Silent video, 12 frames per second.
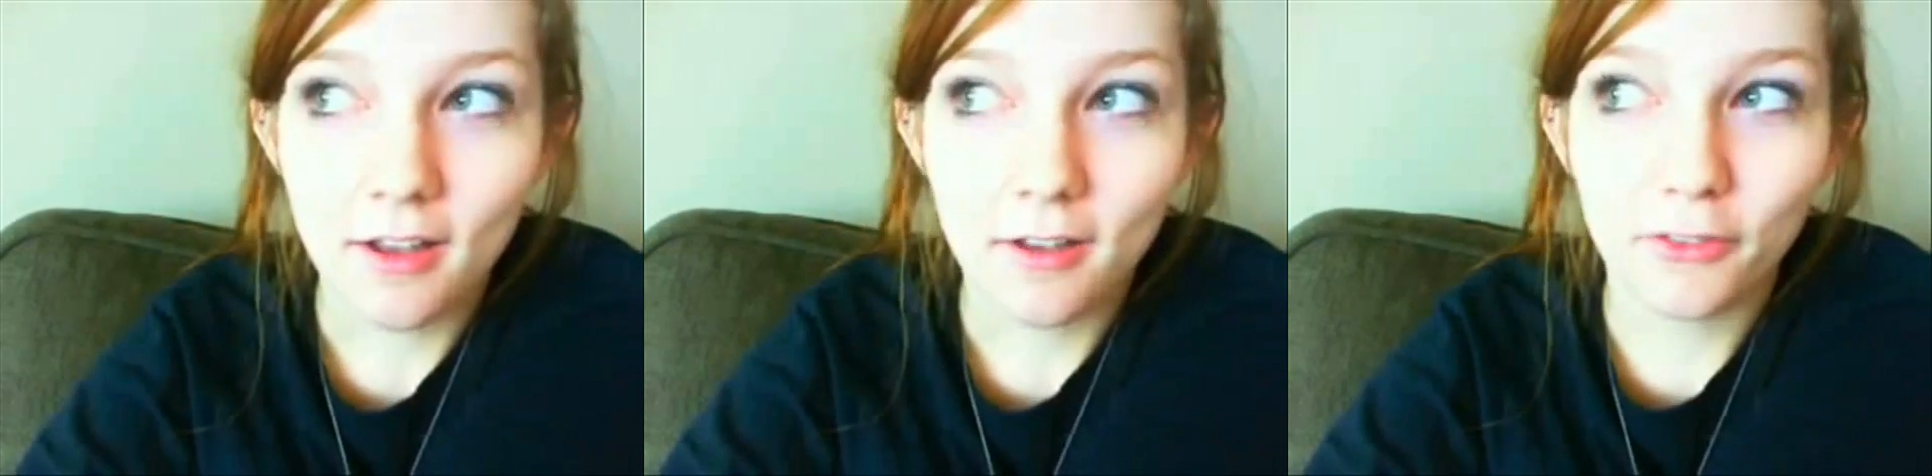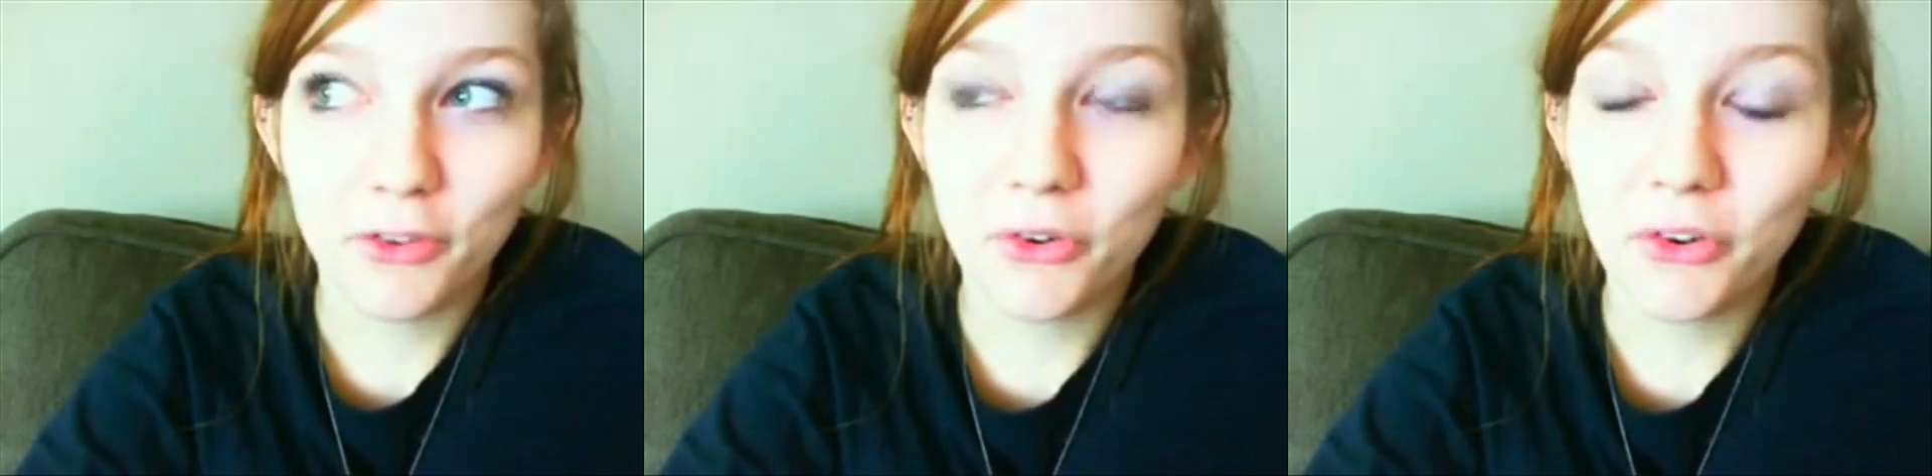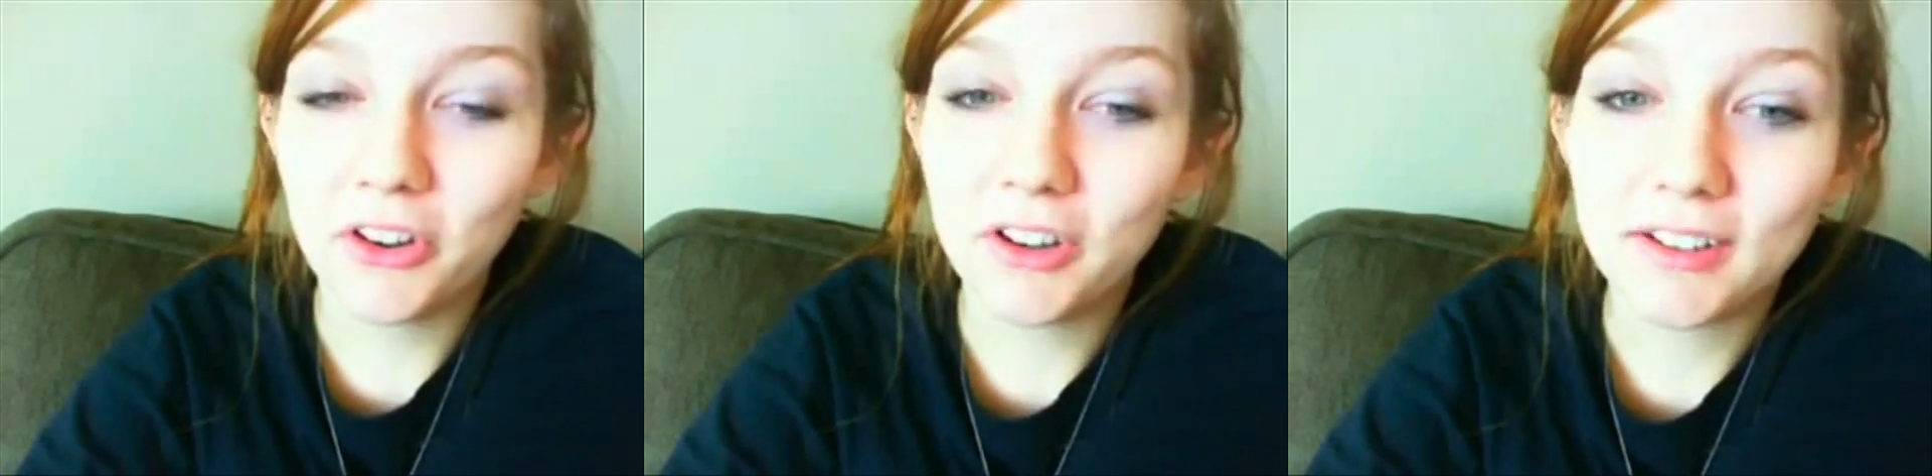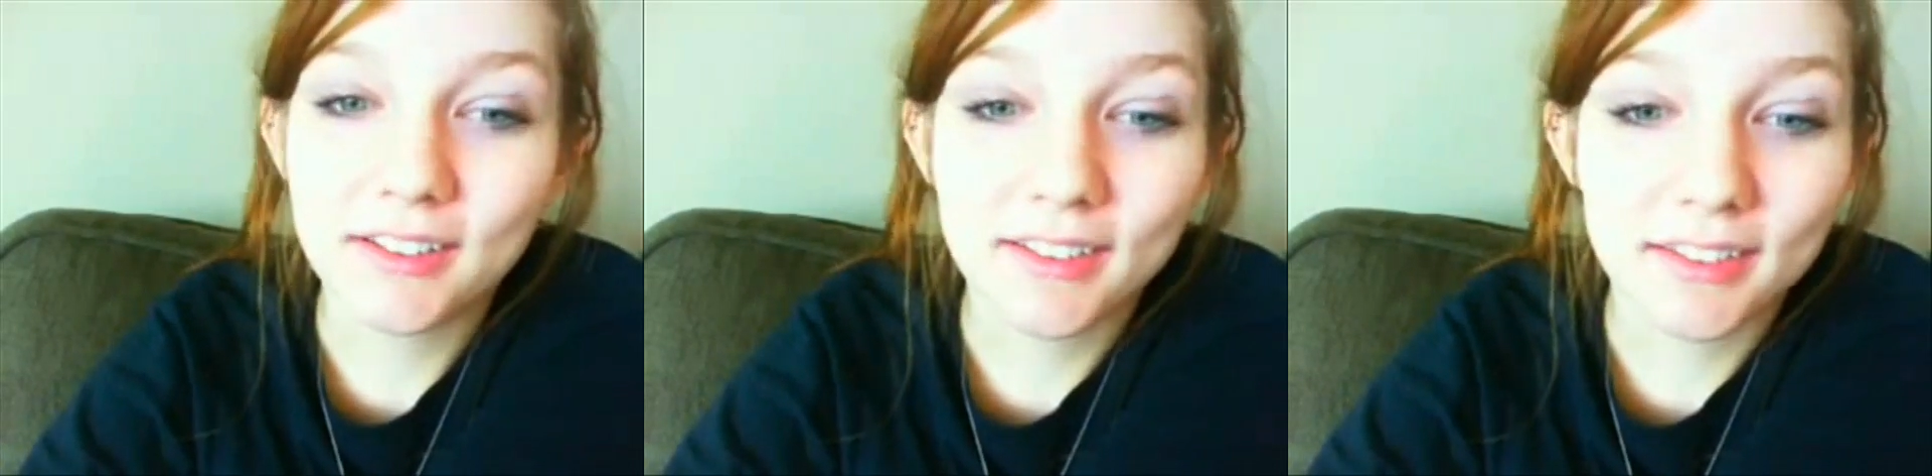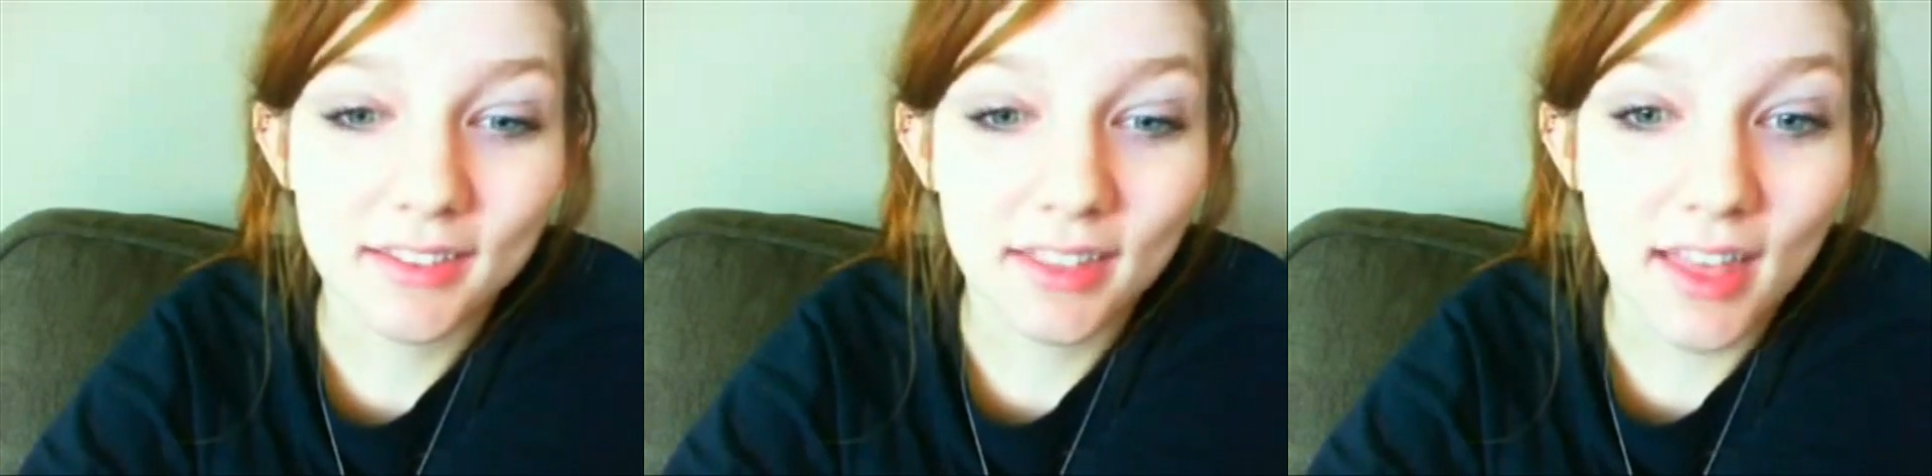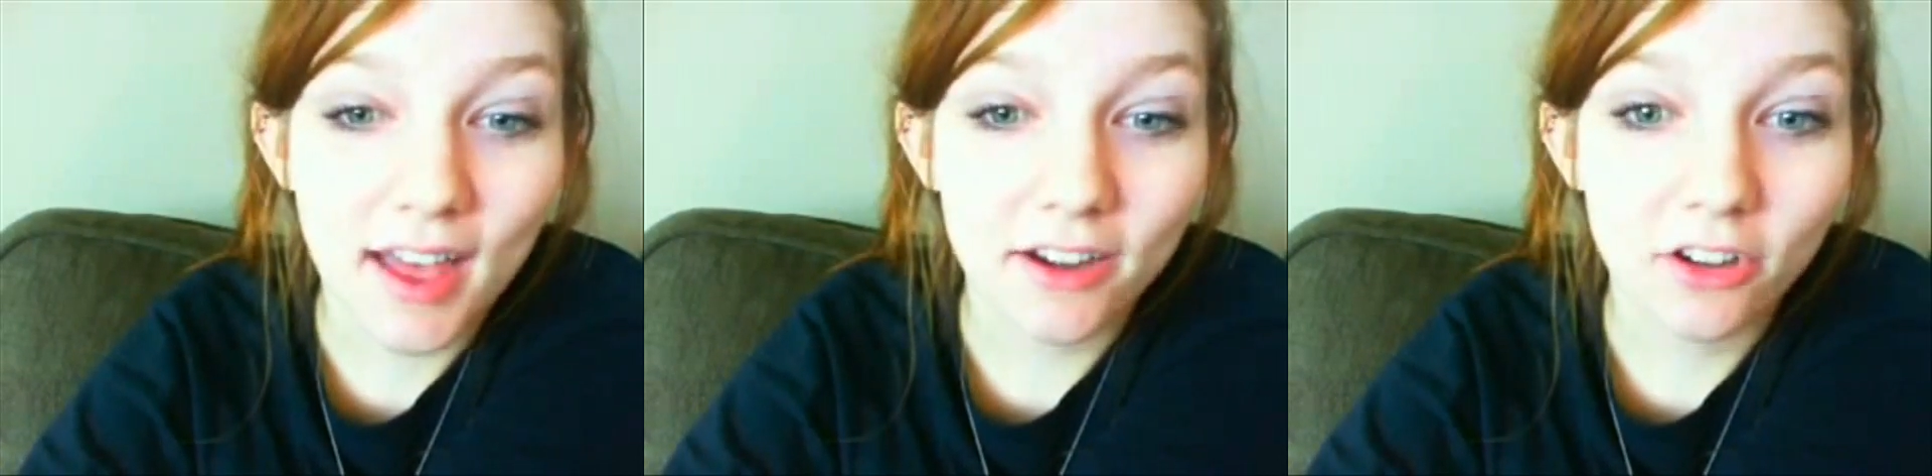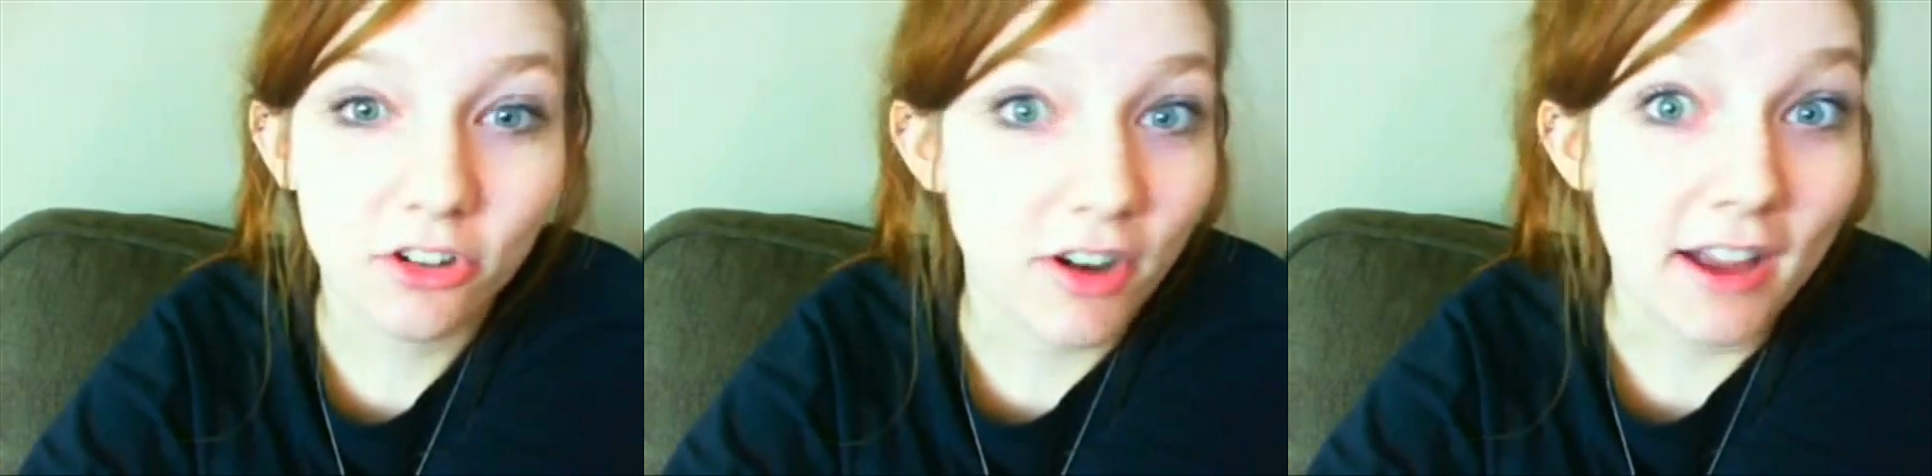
of course, that